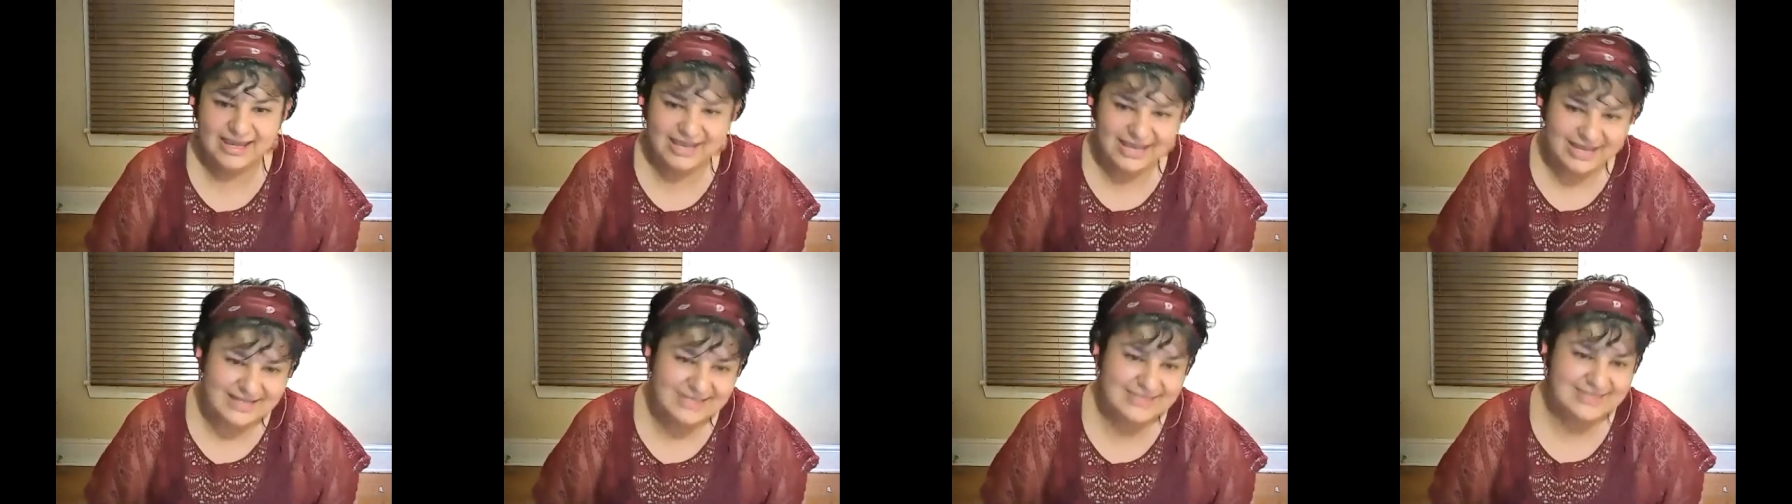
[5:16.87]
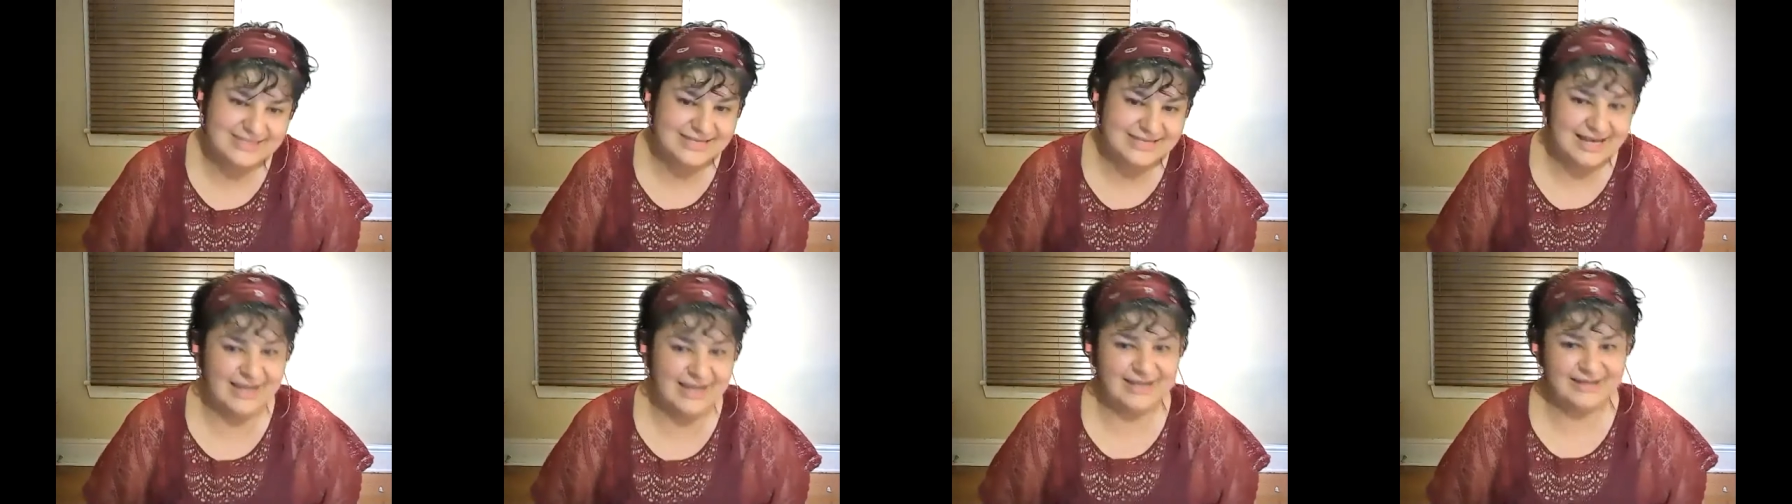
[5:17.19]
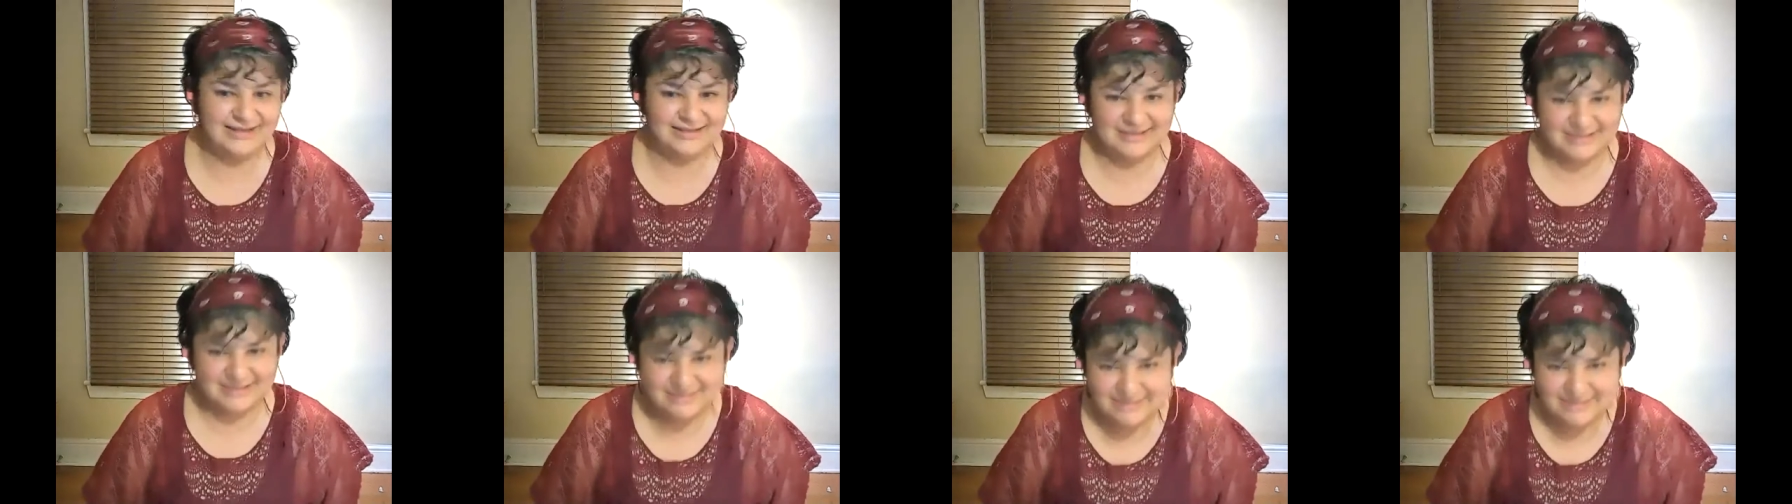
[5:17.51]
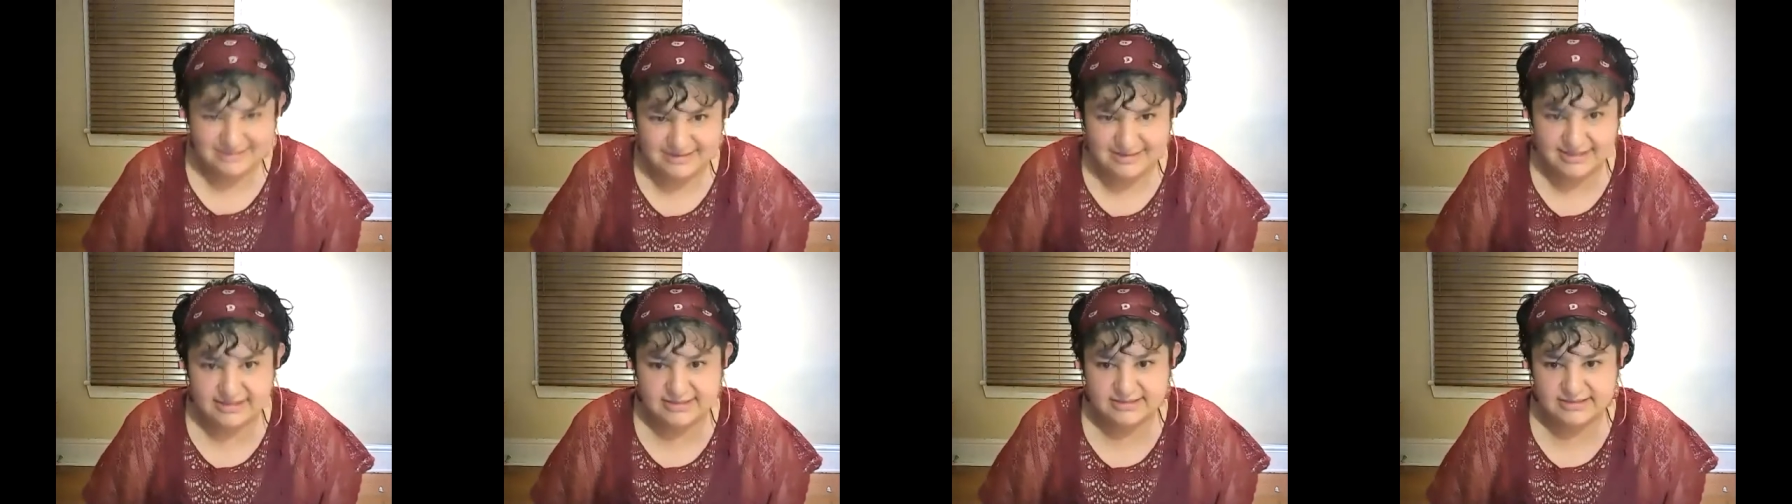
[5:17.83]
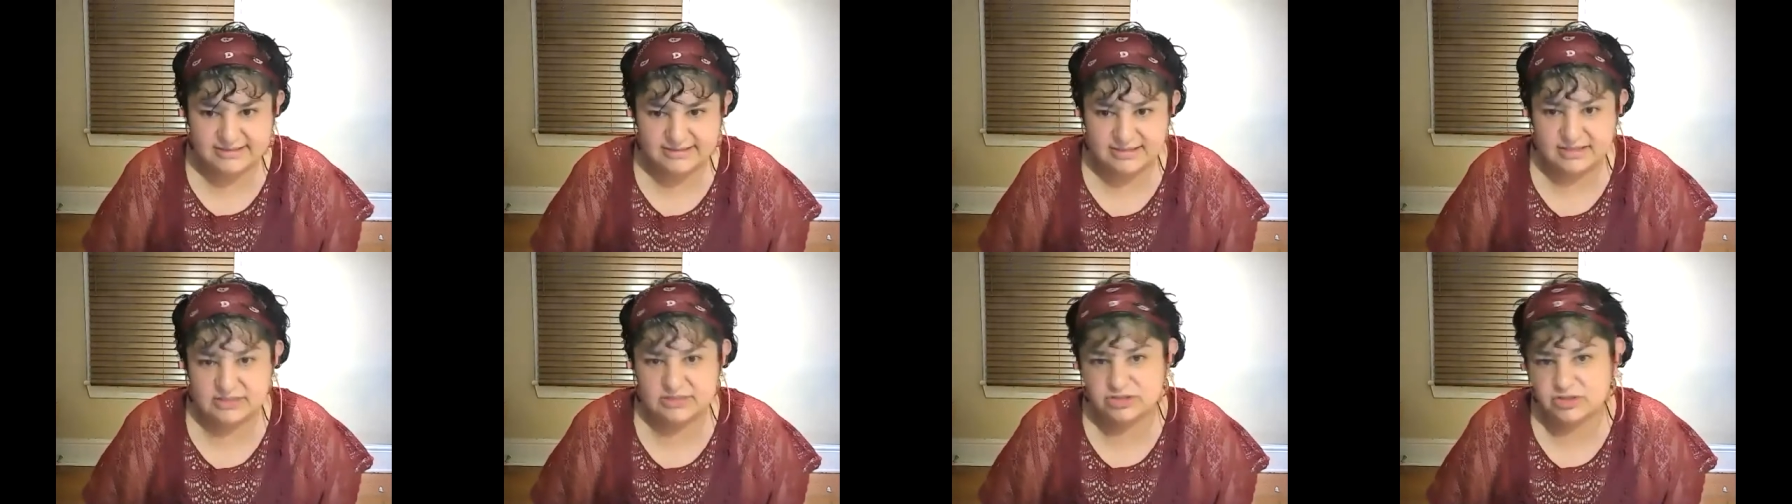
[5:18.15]
inside the
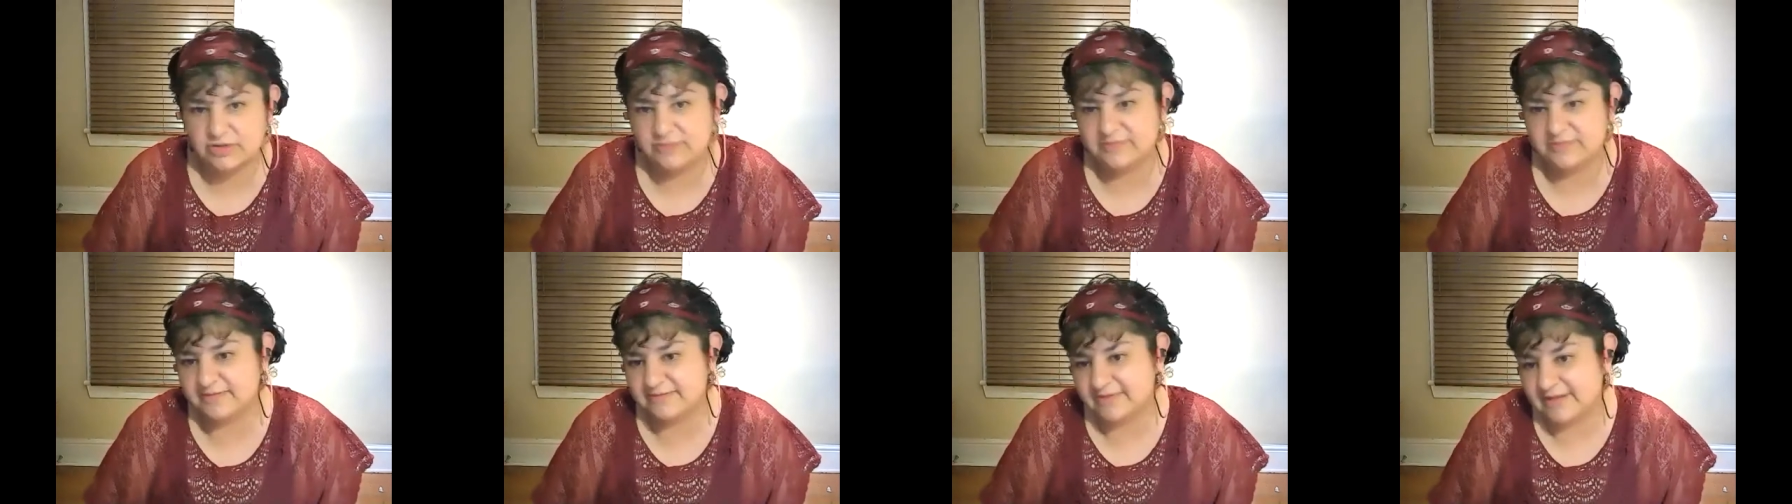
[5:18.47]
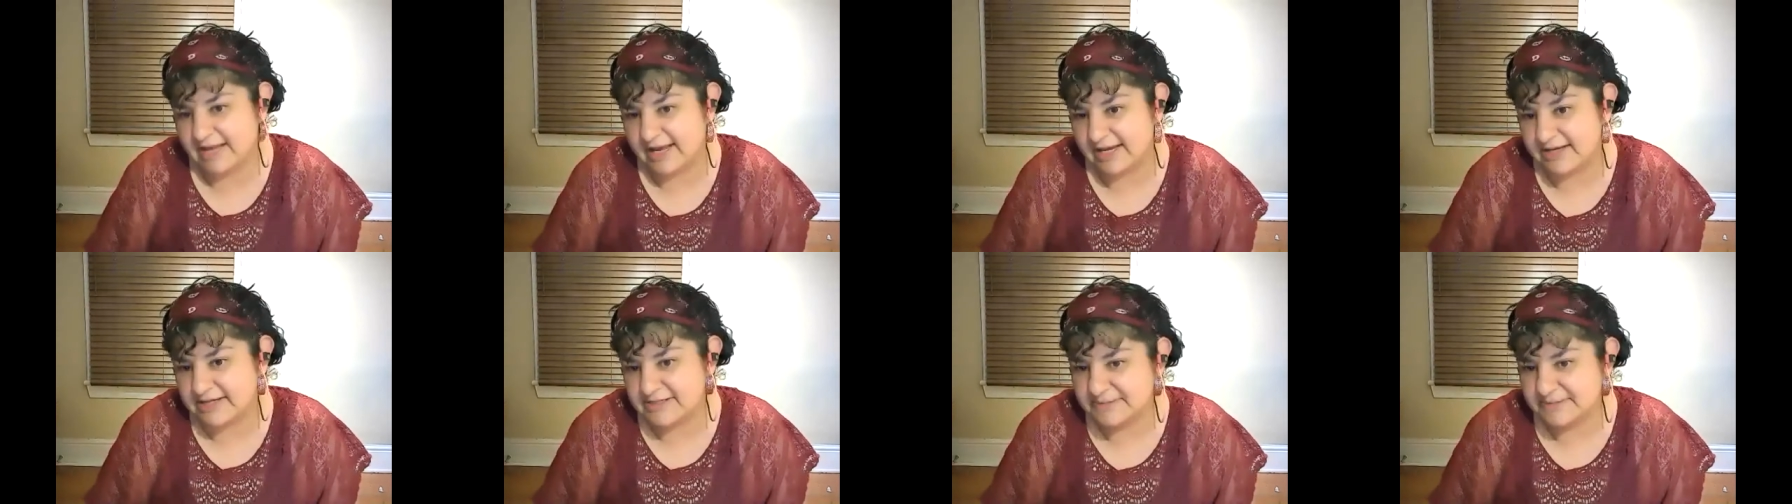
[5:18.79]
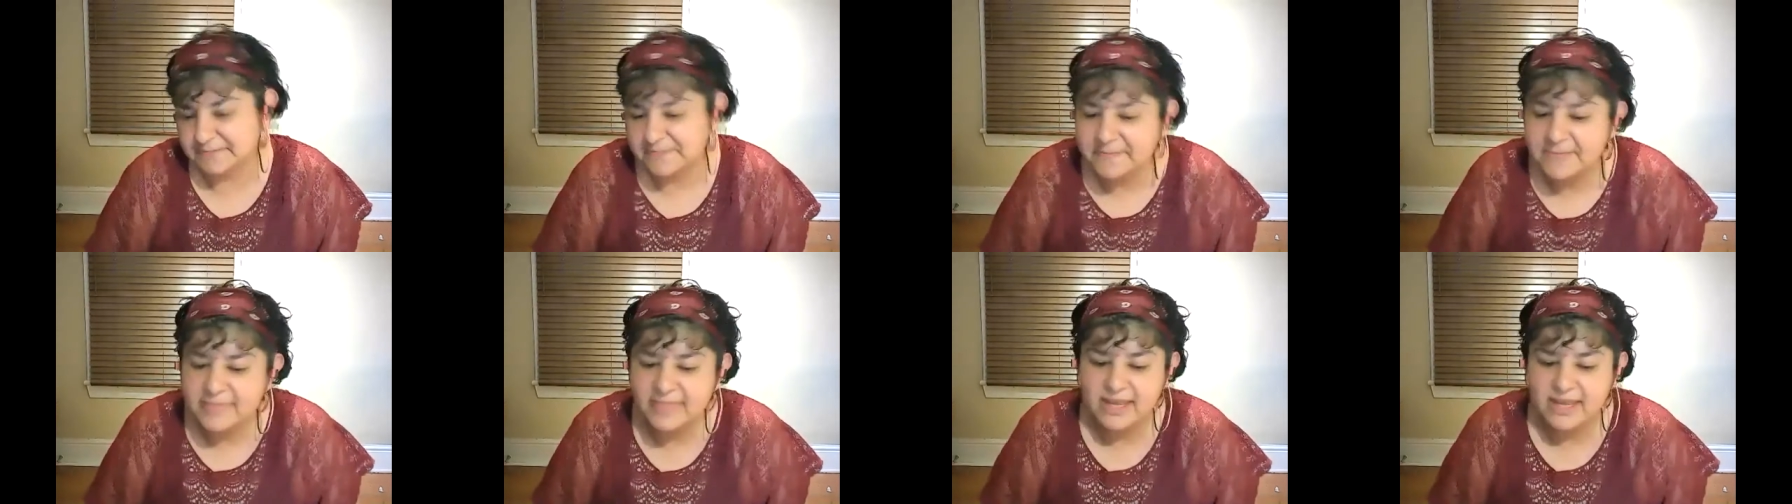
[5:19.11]
intestines of the flies.